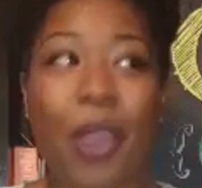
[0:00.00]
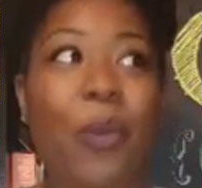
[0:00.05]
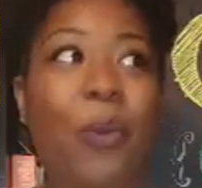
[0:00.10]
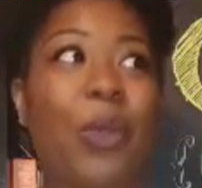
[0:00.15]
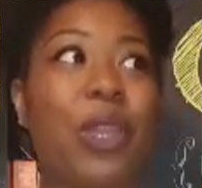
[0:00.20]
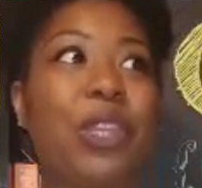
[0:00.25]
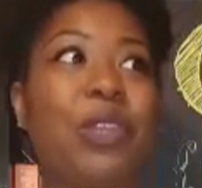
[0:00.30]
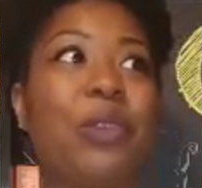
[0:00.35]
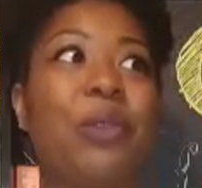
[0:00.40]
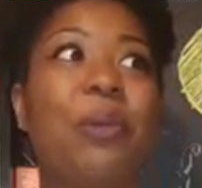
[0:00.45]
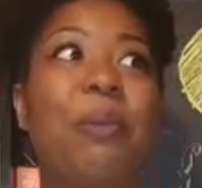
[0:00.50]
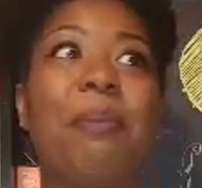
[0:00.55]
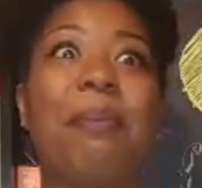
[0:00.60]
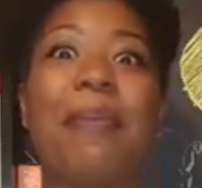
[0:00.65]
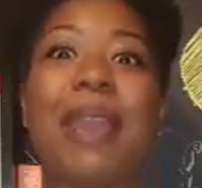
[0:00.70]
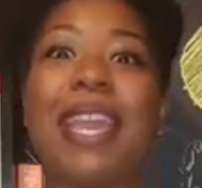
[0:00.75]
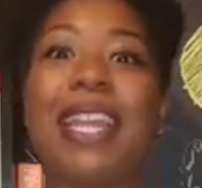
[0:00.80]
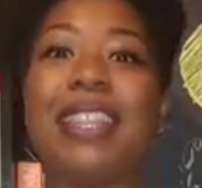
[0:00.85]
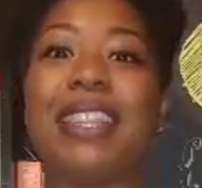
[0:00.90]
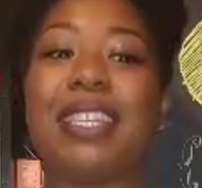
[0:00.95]
when you
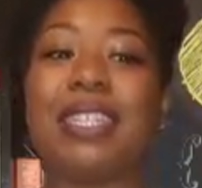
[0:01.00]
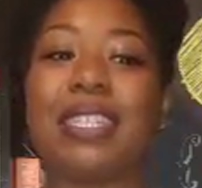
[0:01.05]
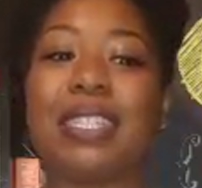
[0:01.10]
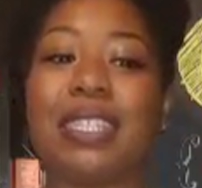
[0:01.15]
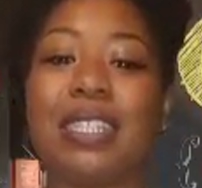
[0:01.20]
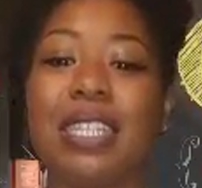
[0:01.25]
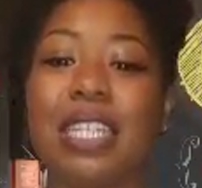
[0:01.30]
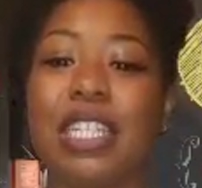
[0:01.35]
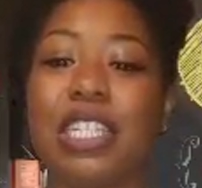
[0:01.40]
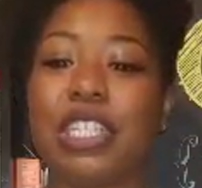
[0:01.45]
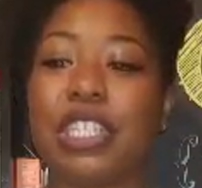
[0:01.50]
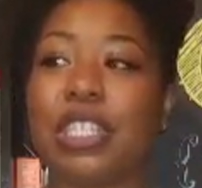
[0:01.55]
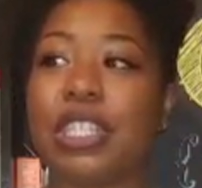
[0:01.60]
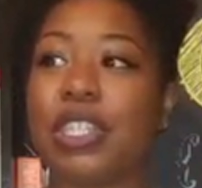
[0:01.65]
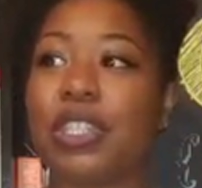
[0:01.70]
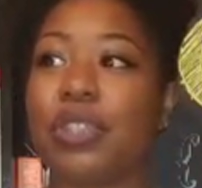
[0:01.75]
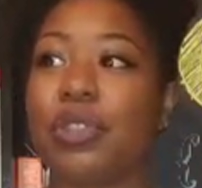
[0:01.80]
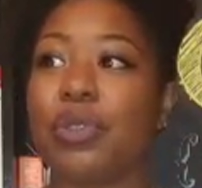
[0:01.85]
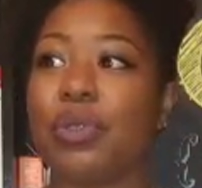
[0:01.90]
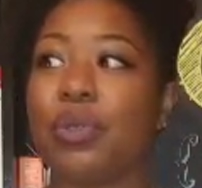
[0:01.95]
make the decision
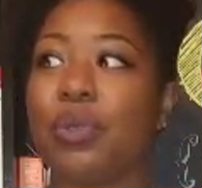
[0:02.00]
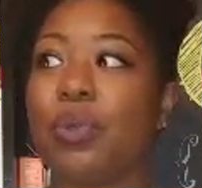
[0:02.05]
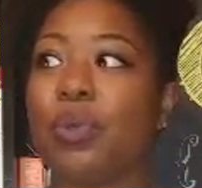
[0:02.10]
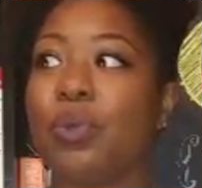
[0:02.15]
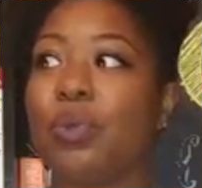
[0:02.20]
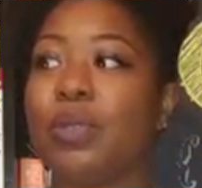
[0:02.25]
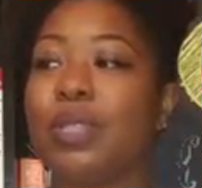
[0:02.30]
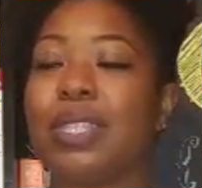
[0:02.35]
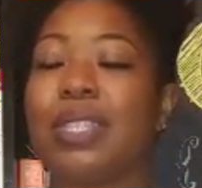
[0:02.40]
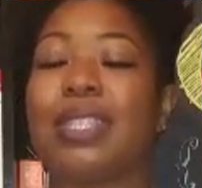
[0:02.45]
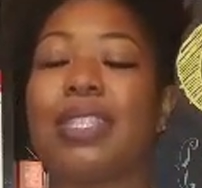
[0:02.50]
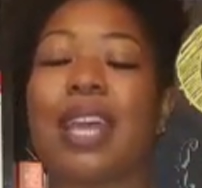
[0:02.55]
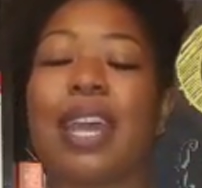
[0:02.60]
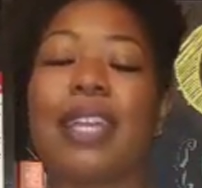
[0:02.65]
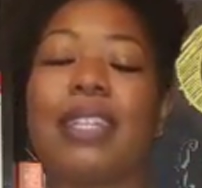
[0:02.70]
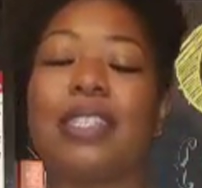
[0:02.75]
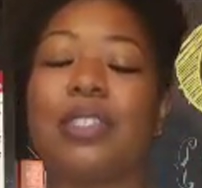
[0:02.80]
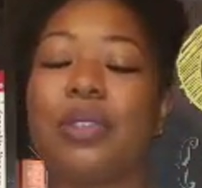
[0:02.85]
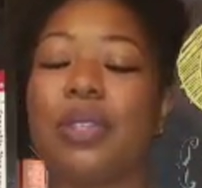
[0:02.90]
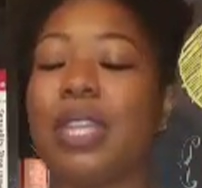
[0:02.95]
to
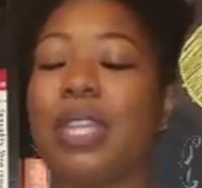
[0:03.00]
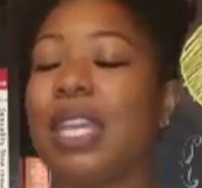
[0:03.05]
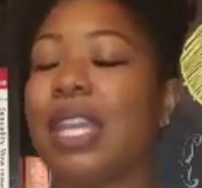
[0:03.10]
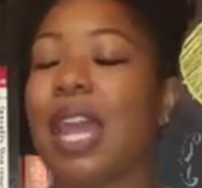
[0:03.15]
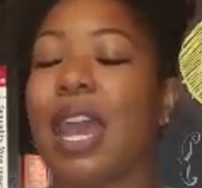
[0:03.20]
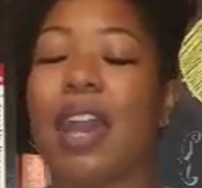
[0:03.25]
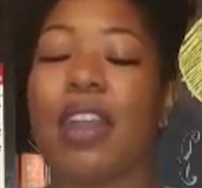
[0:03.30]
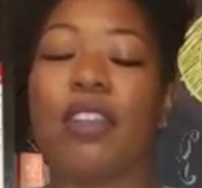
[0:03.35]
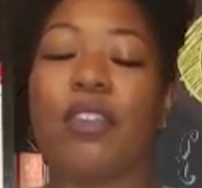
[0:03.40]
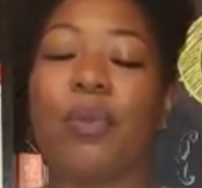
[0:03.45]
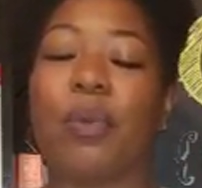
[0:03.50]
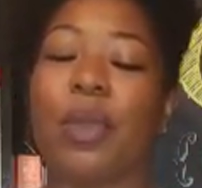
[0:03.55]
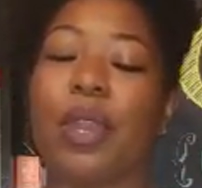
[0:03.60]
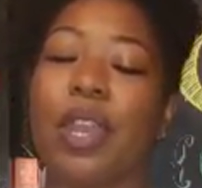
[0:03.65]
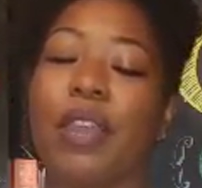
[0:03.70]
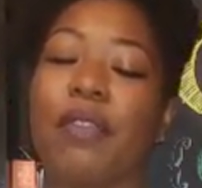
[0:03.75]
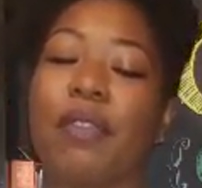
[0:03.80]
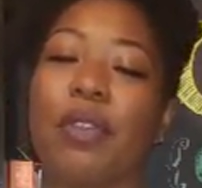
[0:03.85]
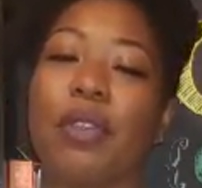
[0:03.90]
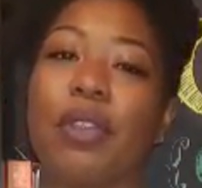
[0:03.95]
decide to get out of
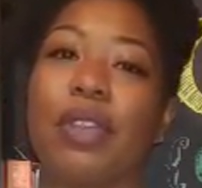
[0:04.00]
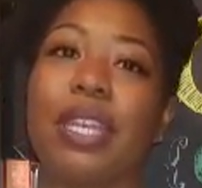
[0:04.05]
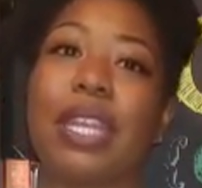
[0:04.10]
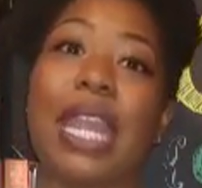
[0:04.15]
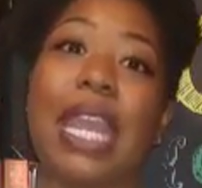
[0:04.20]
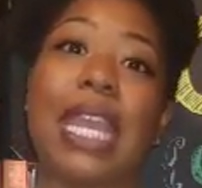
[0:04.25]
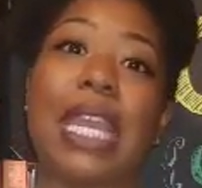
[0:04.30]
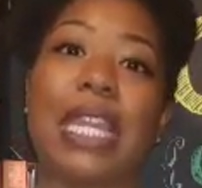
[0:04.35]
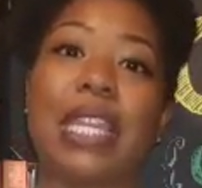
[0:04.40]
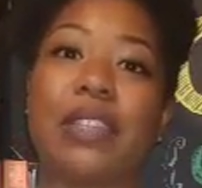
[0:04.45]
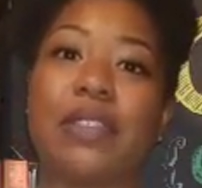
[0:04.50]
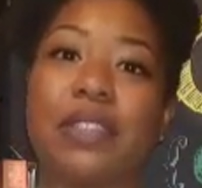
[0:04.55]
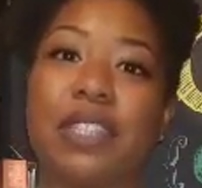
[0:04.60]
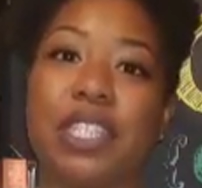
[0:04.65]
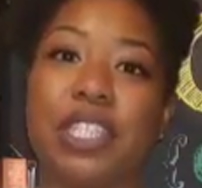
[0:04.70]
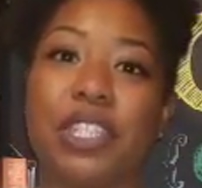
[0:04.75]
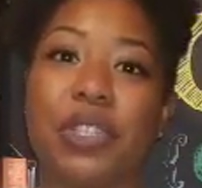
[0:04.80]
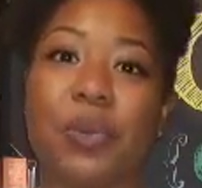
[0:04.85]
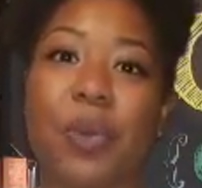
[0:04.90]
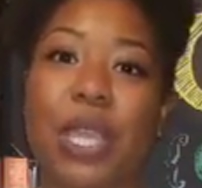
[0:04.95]
whatever negative
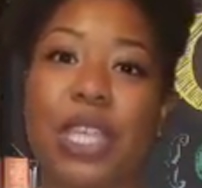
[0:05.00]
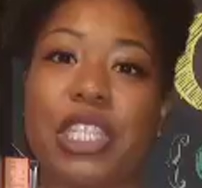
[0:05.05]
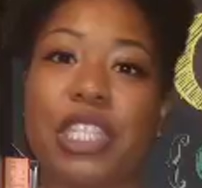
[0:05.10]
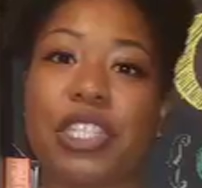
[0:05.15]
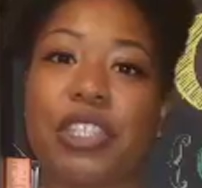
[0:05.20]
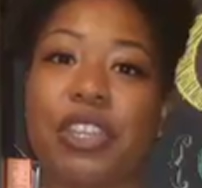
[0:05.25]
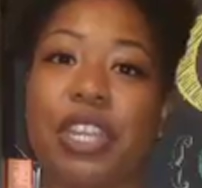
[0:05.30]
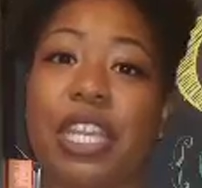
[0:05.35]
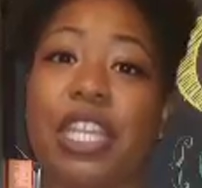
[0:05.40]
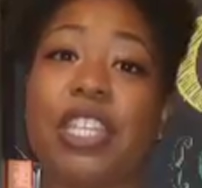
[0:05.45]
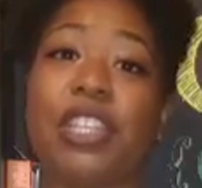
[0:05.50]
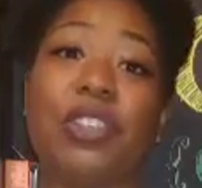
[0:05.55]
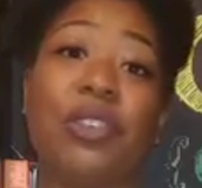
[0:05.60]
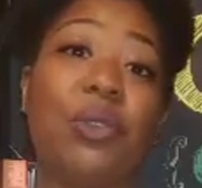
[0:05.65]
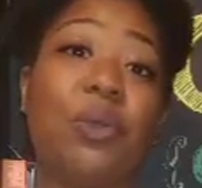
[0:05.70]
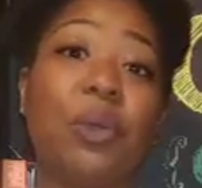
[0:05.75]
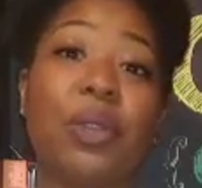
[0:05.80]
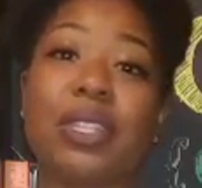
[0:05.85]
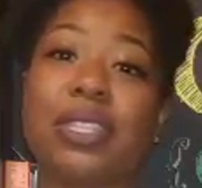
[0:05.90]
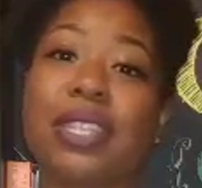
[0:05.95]
situation you're in,
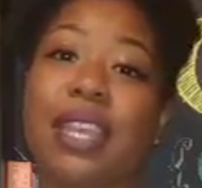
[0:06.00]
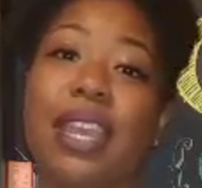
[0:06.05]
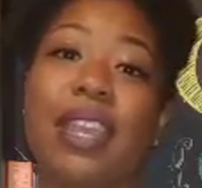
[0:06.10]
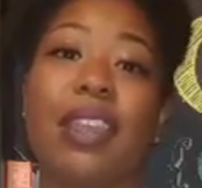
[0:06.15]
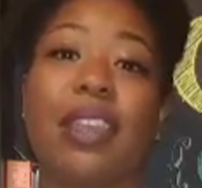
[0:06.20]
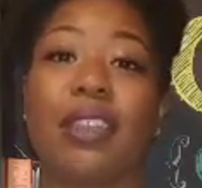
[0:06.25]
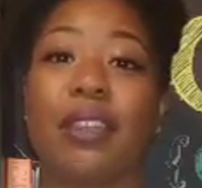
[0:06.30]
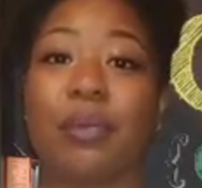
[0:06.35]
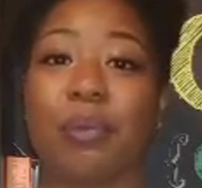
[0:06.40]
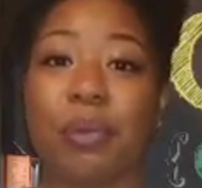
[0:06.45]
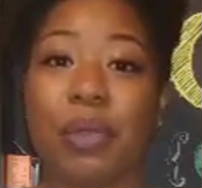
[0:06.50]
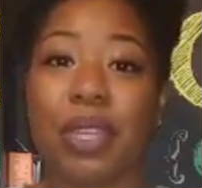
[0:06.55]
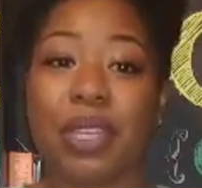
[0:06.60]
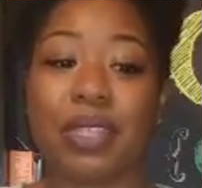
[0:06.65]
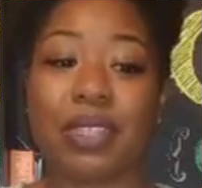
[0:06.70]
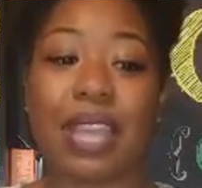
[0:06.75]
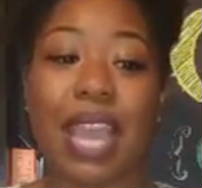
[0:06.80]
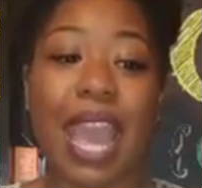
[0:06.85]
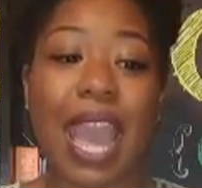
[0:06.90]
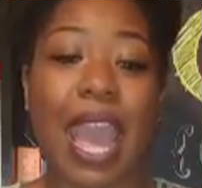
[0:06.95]
you are taking a
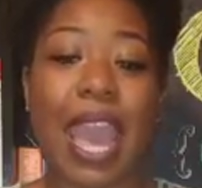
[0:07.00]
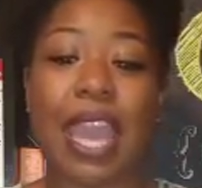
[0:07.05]
risk.